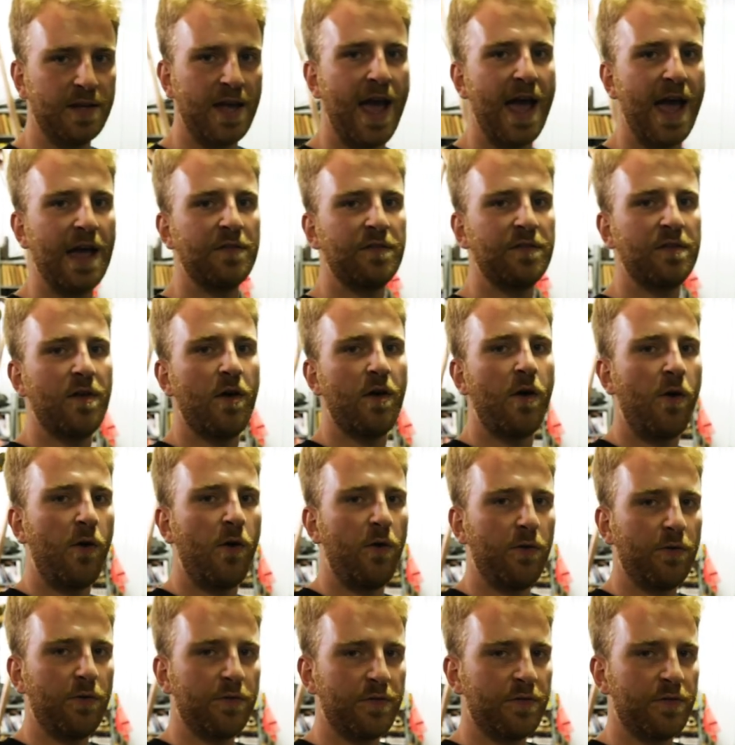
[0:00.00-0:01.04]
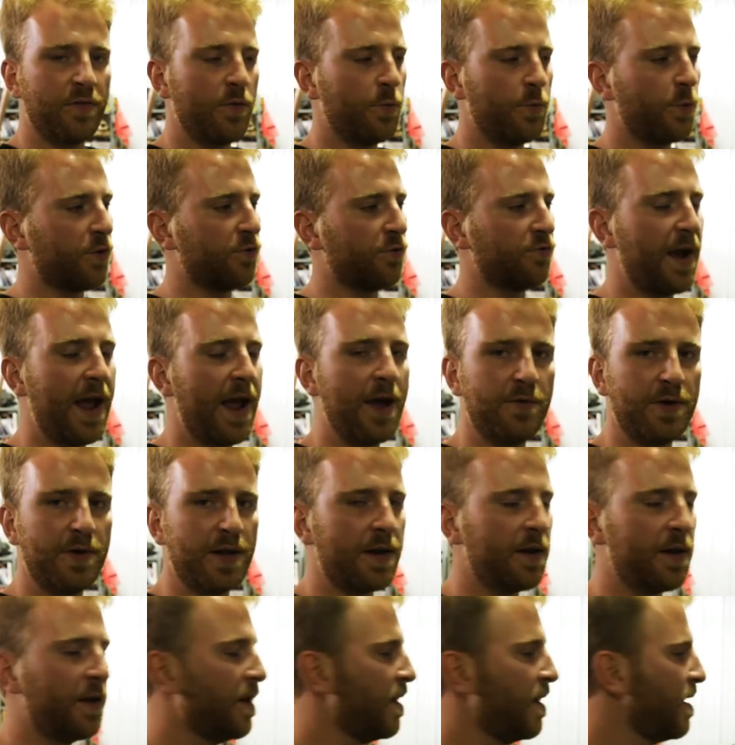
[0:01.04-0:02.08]
Cast holes were
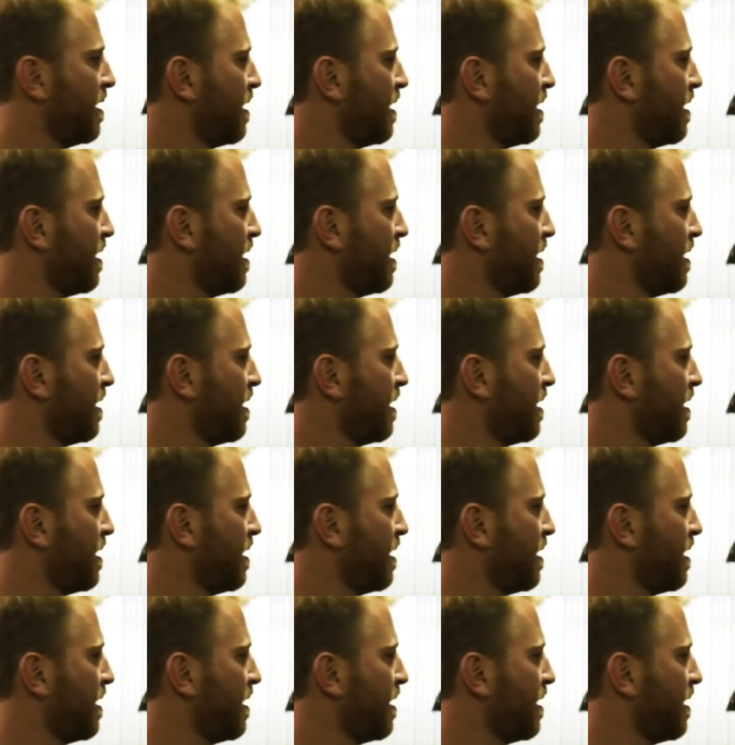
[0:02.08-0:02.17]
rounded.